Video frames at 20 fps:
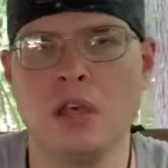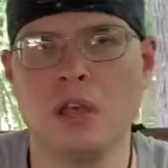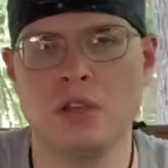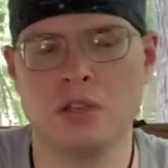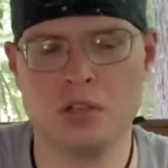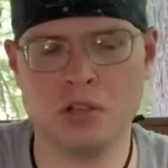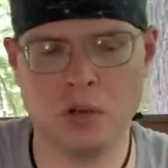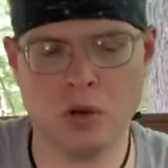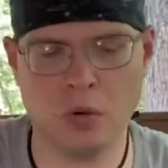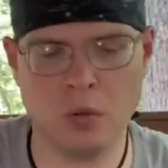
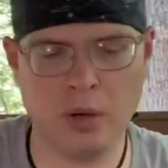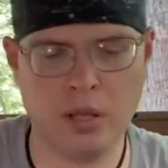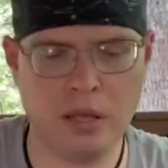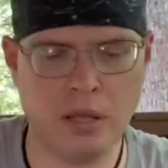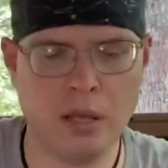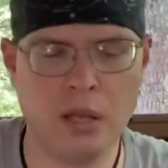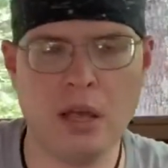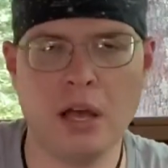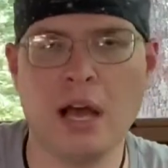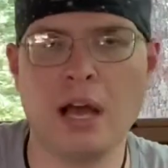So
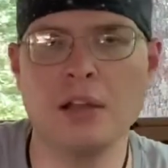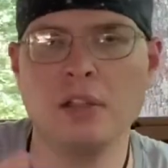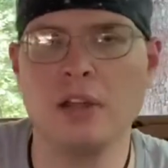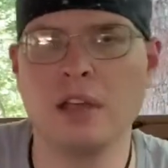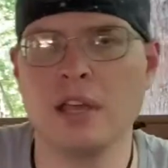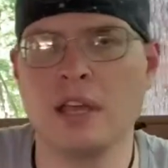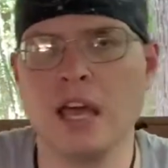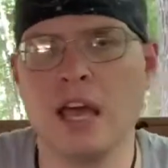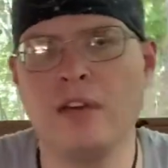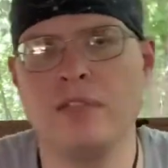I
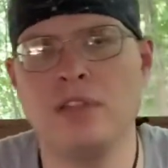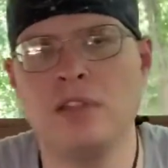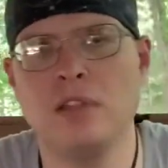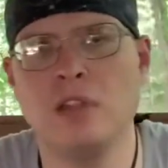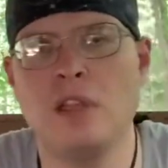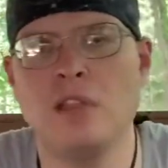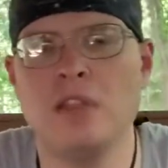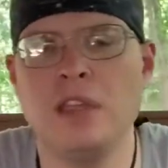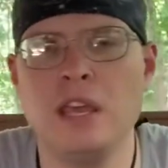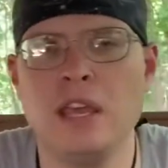like having
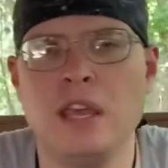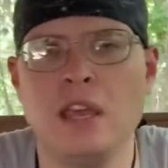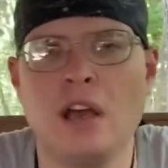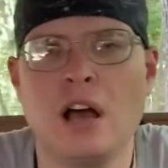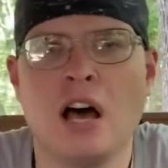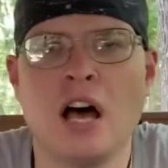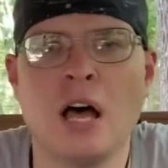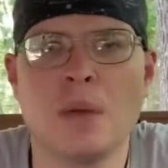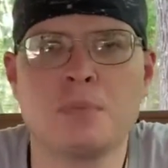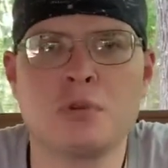the
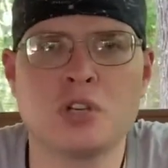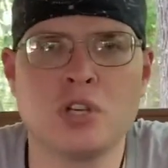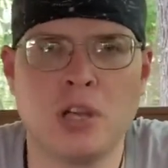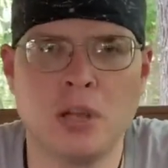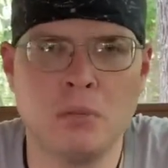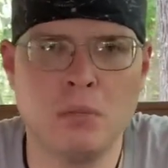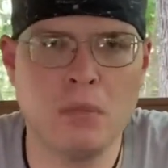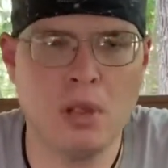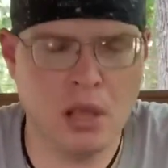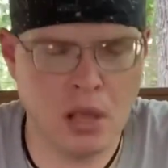
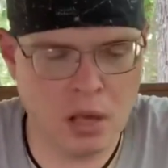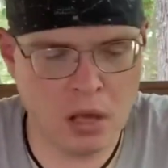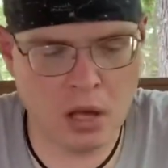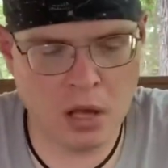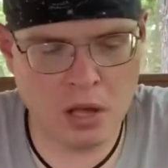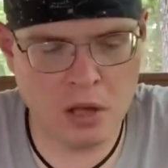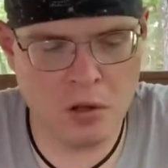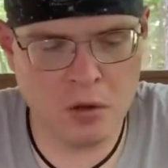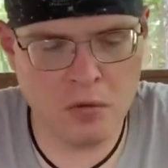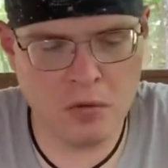option
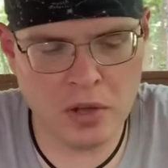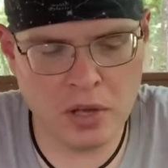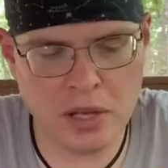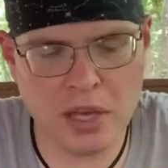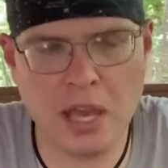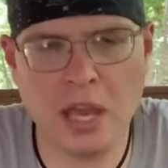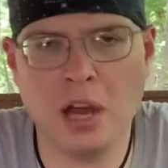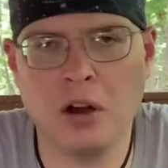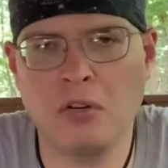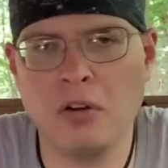of
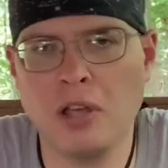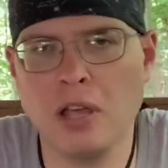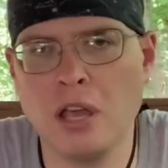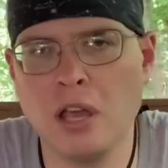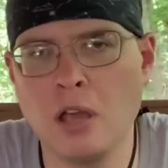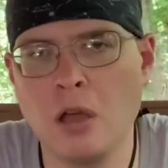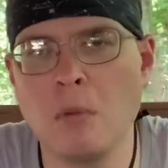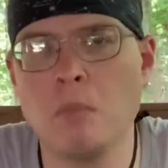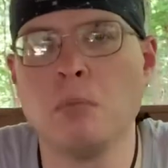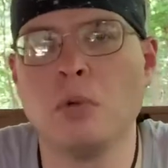
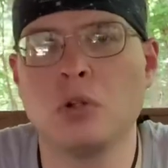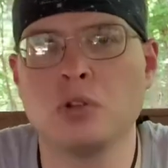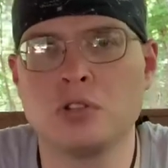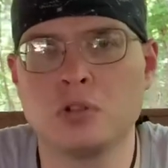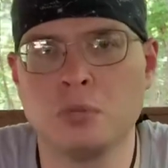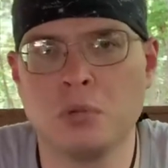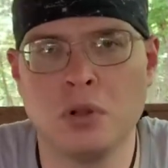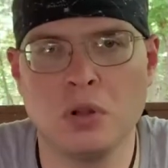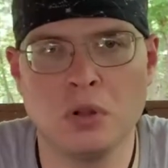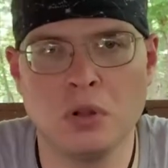carrying
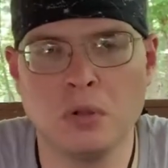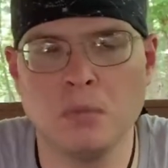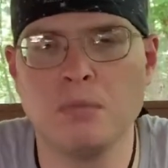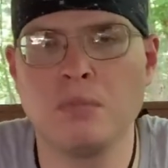multiple